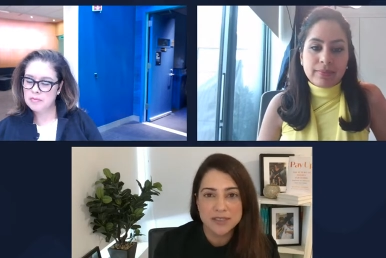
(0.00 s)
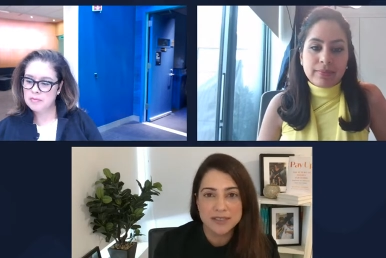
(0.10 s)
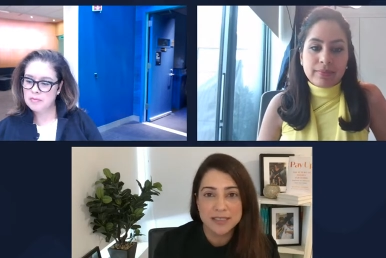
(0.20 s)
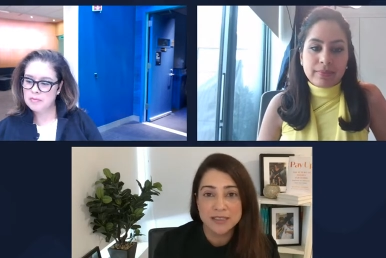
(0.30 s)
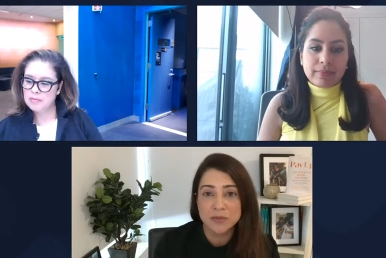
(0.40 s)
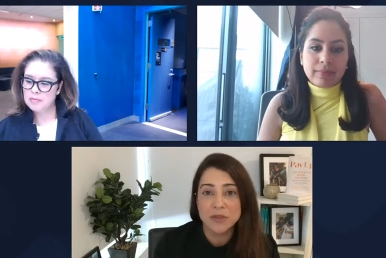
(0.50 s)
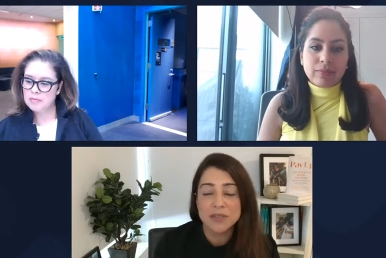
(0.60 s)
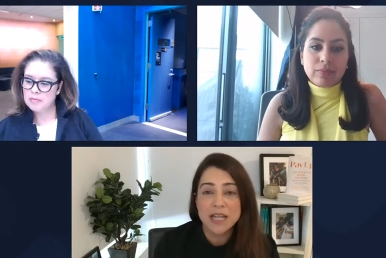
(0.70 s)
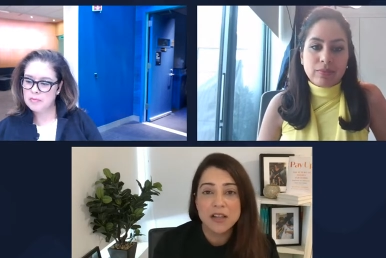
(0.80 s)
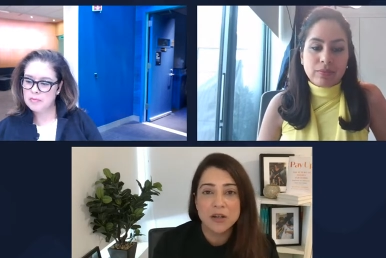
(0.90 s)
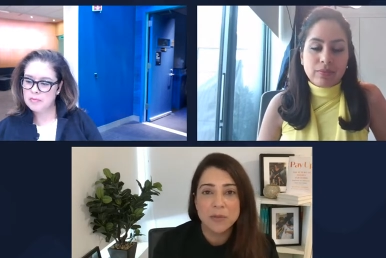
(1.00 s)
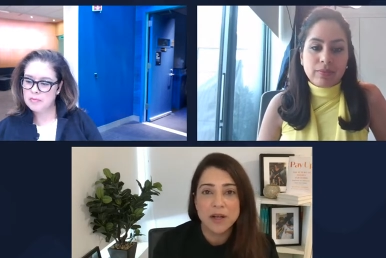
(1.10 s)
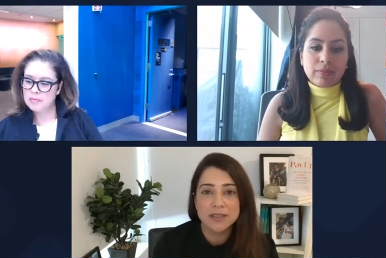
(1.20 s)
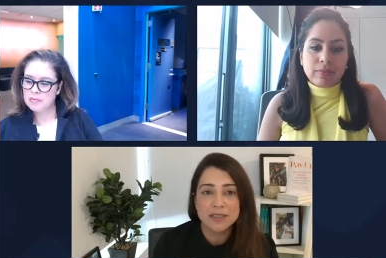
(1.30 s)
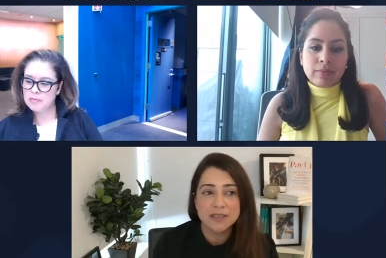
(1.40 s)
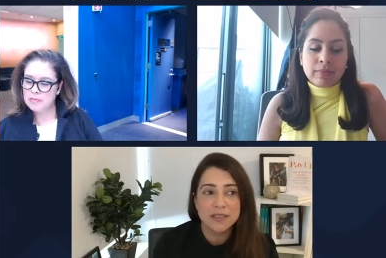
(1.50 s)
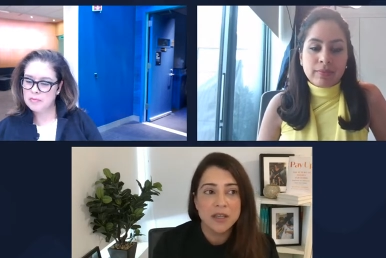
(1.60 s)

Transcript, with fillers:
Speaker 1: successes. We don't tell our bosses